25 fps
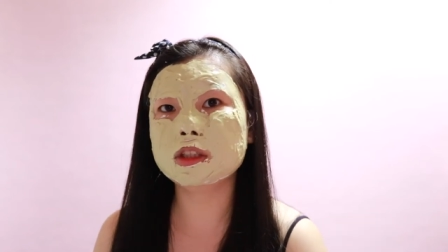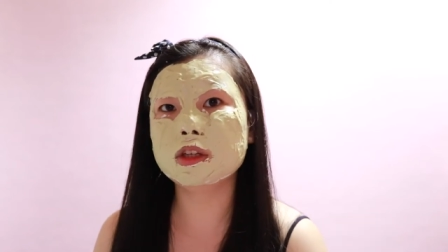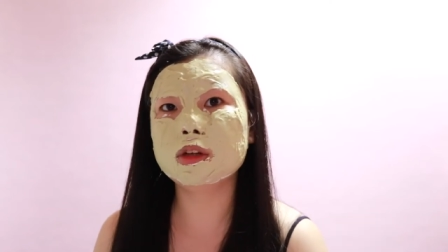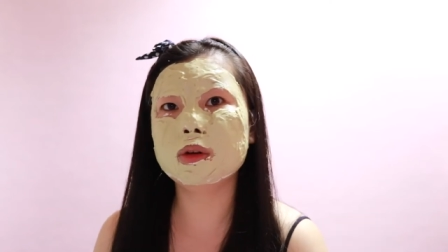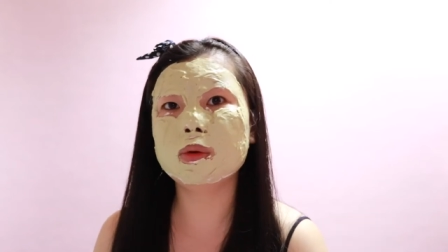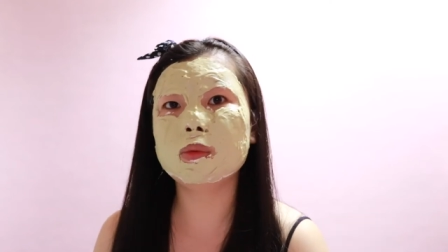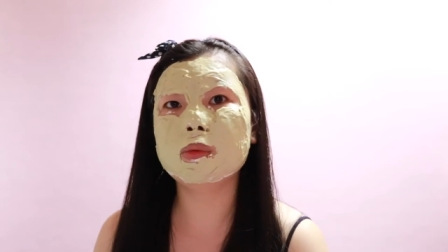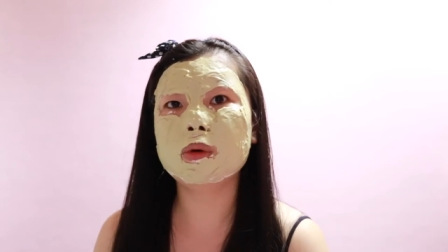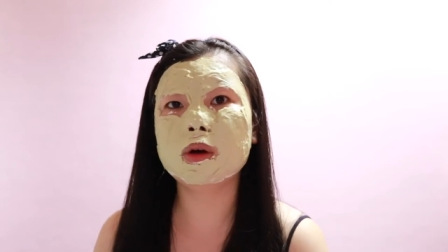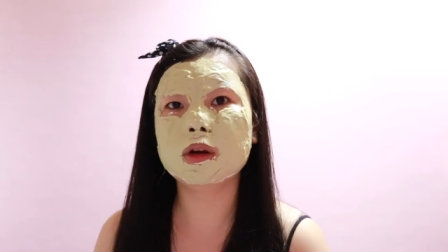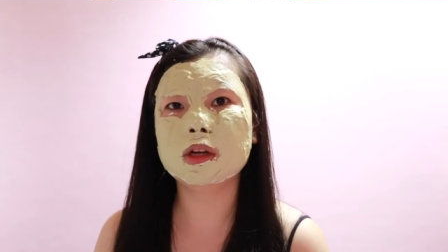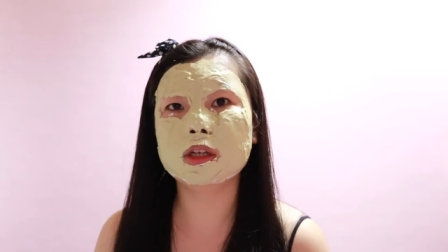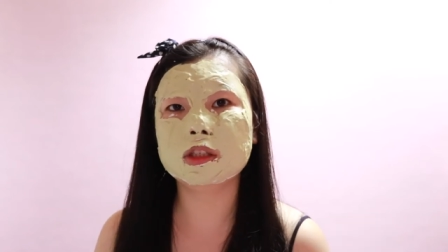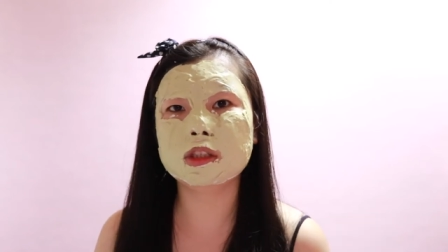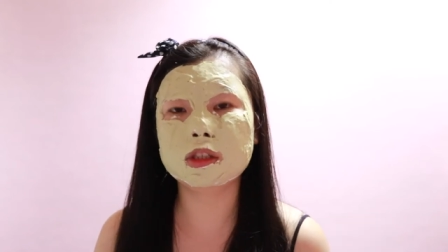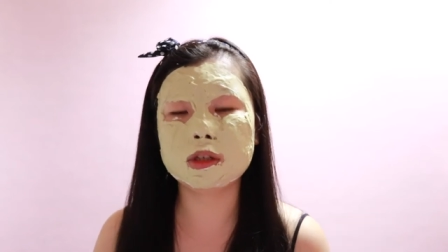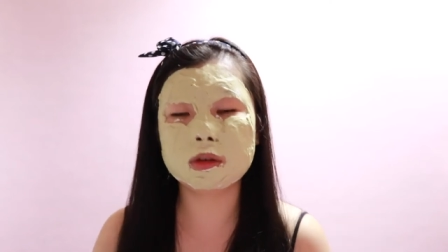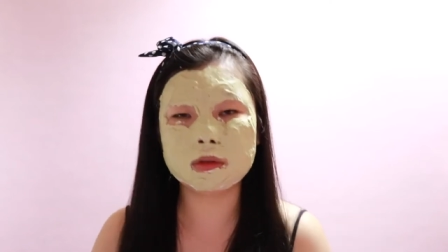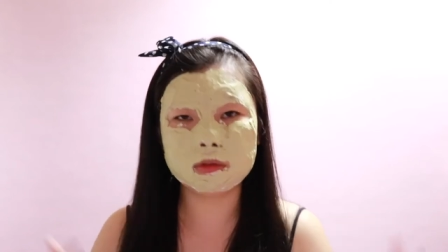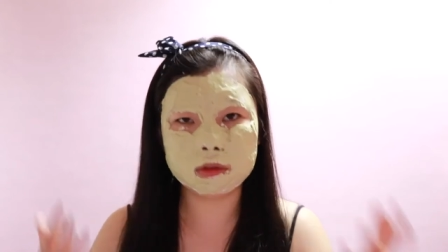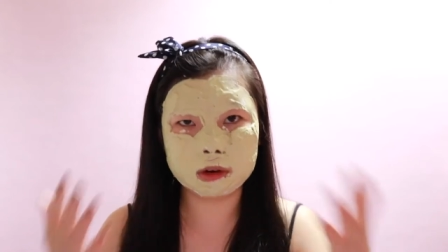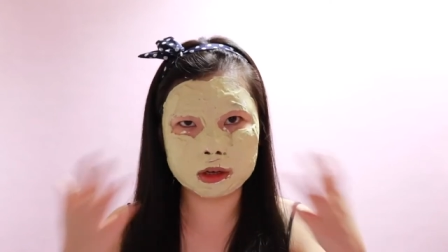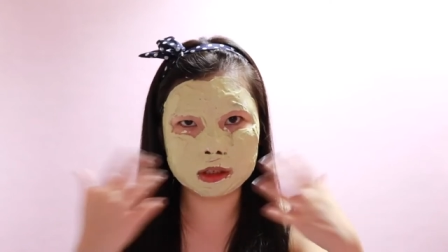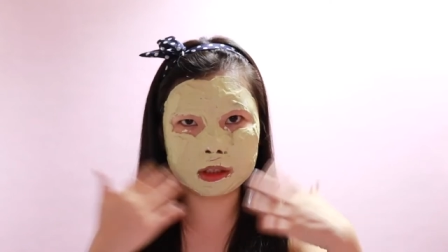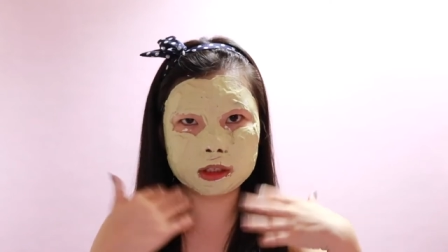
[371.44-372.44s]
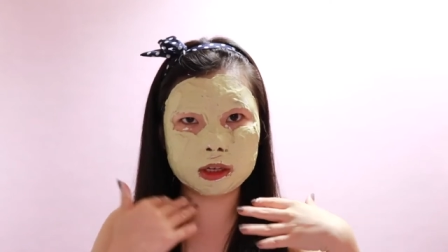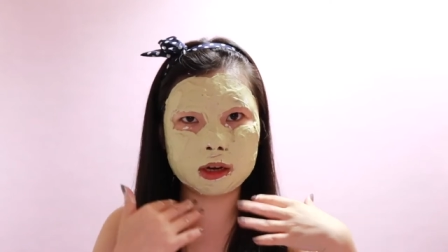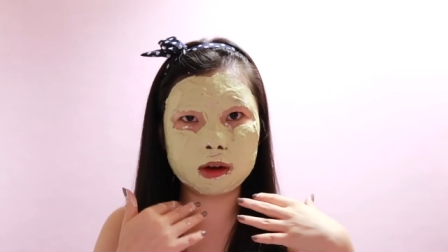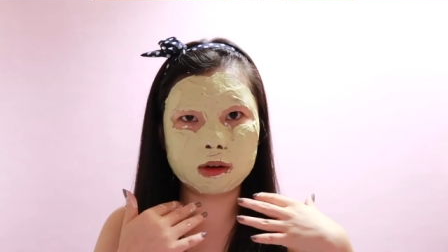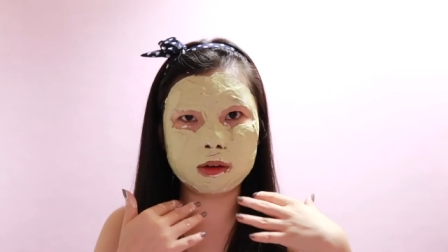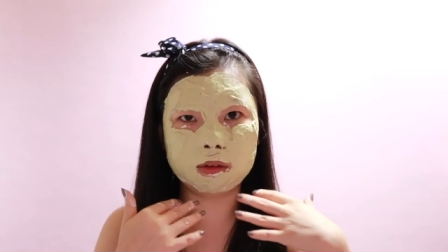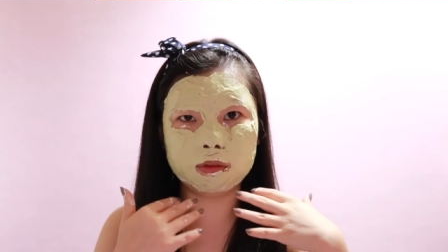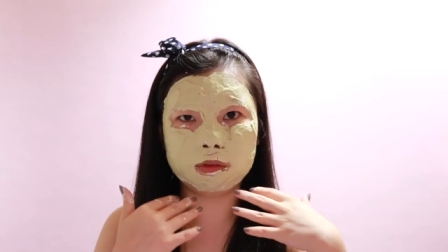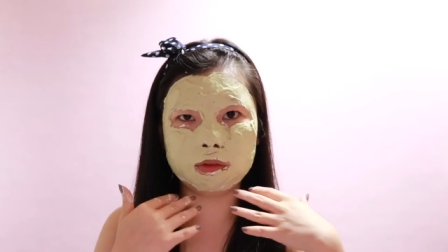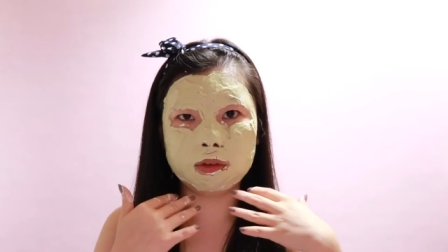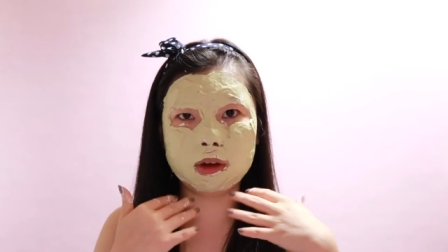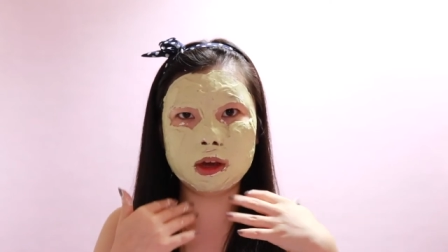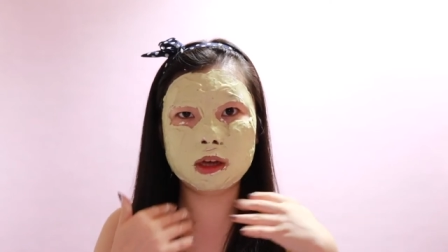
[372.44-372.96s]
you don't want it to run down your
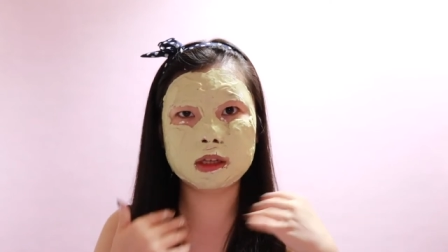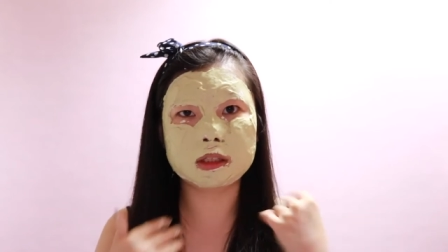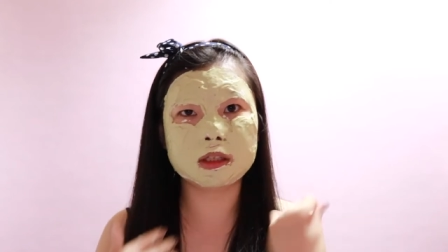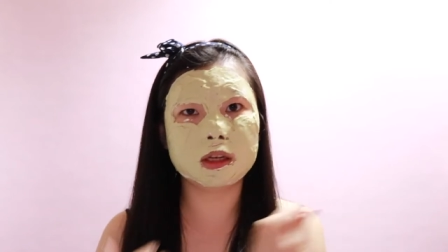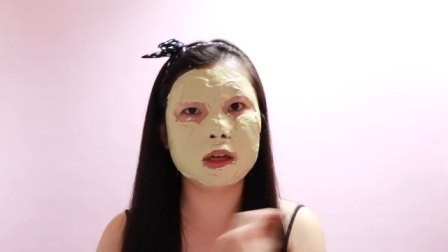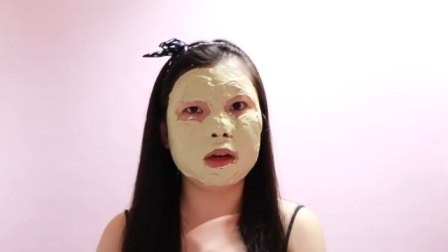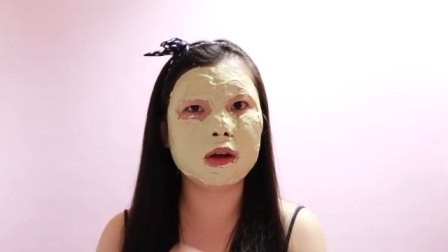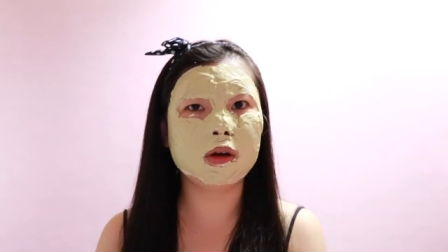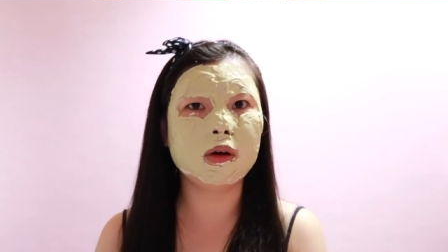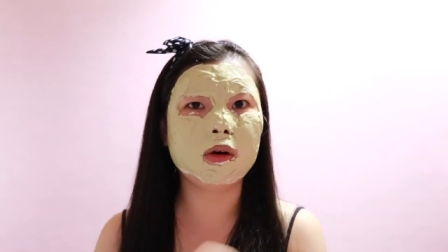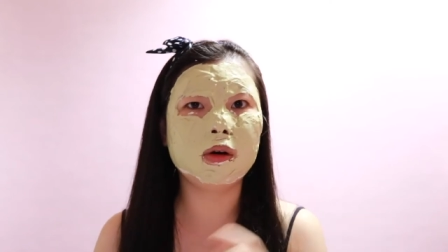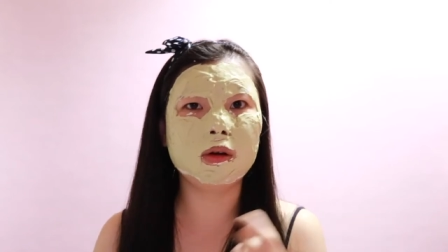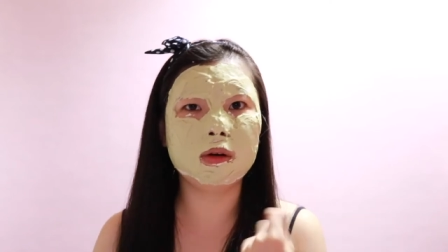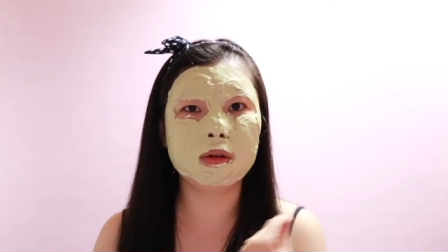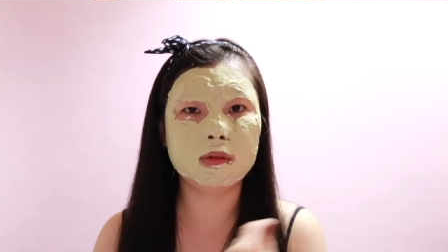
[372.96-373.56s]
face and then all